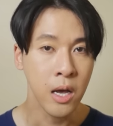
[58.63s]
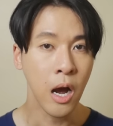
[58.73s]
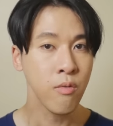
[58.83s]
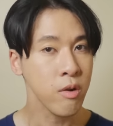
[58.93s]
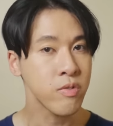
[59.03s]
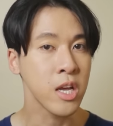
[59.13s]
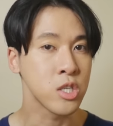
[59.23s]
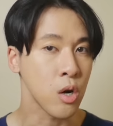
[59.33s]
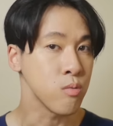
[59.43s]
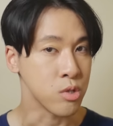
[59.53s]
However, if they
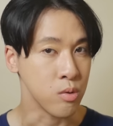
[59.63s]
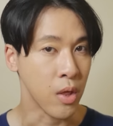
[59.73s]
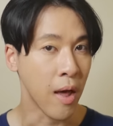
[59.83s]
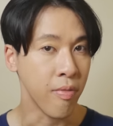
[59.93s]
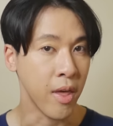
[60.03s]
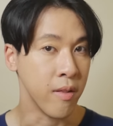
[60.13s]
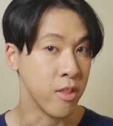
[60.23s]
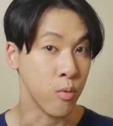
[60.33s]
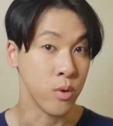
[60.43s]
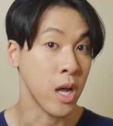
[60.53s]
don't do that, then
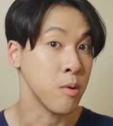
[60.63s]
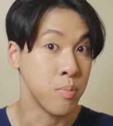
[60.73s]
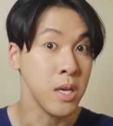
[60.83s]
they will not